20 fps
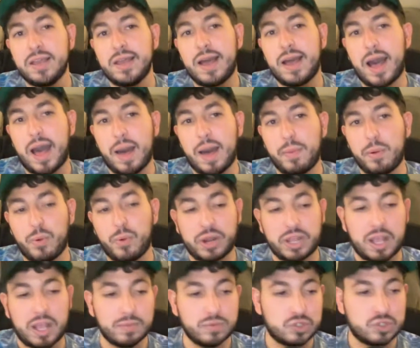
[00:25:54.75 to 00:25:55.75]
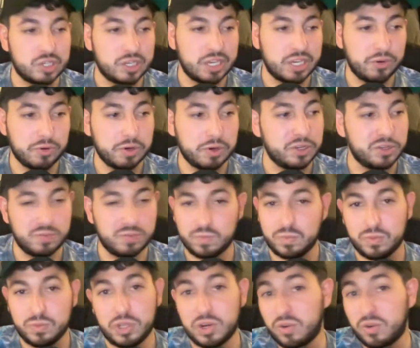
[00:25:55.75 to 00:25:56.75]
But when it comes to hearing,
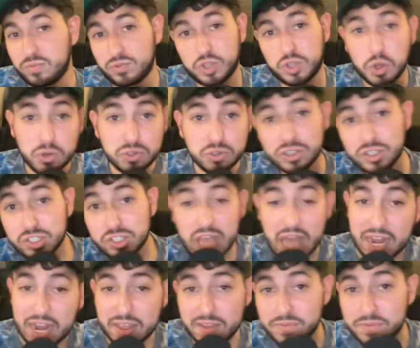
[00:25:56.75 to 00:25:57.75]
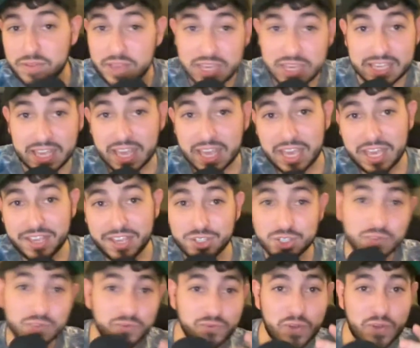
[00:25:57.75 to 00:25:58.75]
you know, Josie's on a
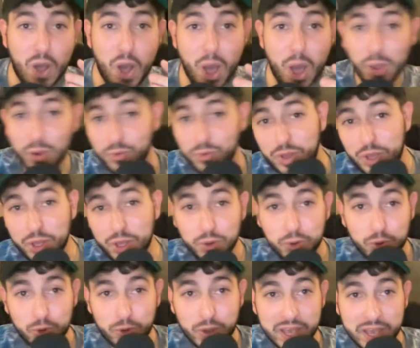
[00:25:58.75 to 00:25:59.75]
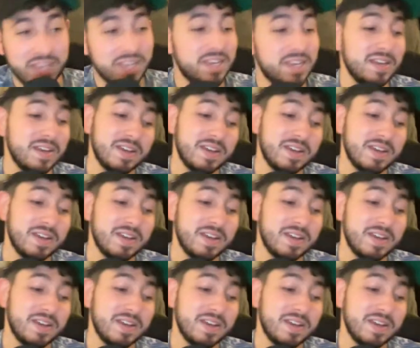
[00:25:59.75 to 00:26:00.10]
vacation far away,